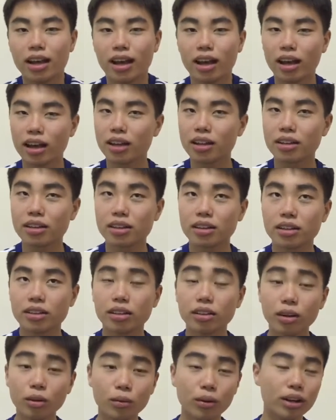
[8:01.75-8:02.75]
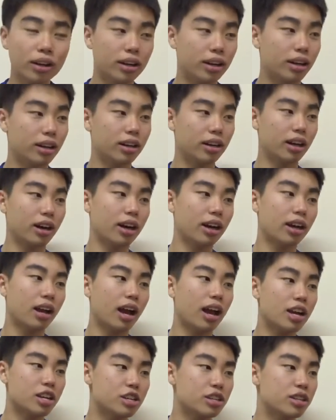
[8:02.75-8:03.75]
And you know what? I
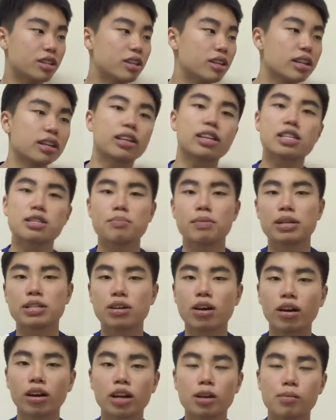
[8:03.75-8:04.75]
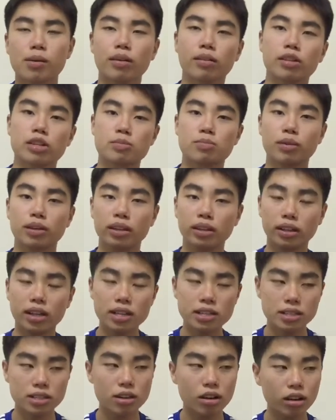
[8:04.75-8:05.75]
actually didn't anticipate talking about this, but
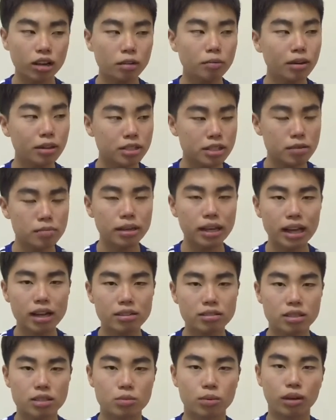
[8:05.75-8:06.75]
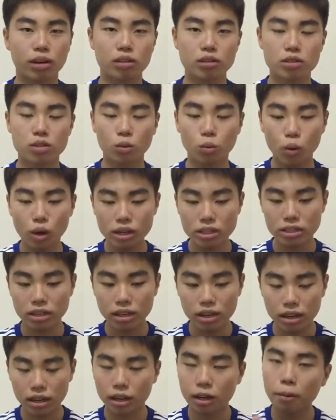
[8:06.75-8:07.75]
let's talk about something else as well. So what's
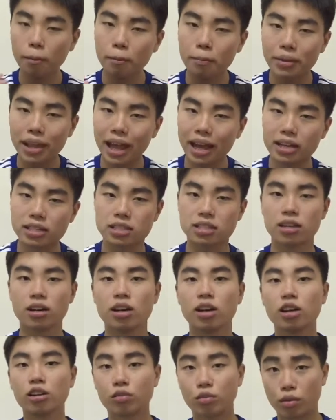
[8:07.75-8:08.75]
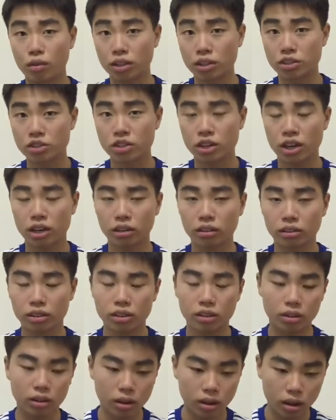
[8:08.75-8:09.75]
gonna come next for this
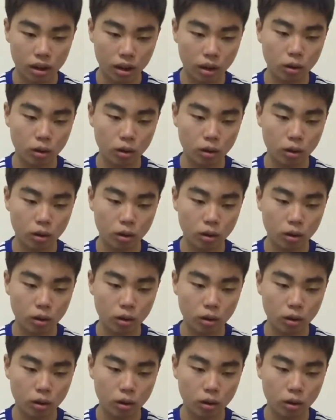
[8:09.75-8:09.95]
channel?